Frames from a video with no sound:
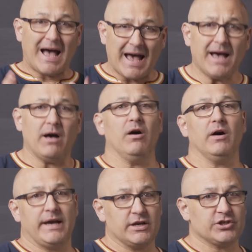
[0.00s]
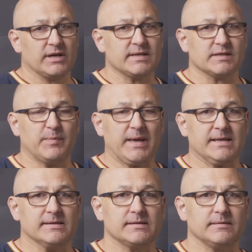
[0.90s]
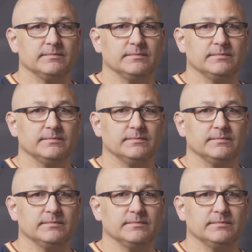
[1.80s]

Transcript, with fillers: at higher shutter speeds.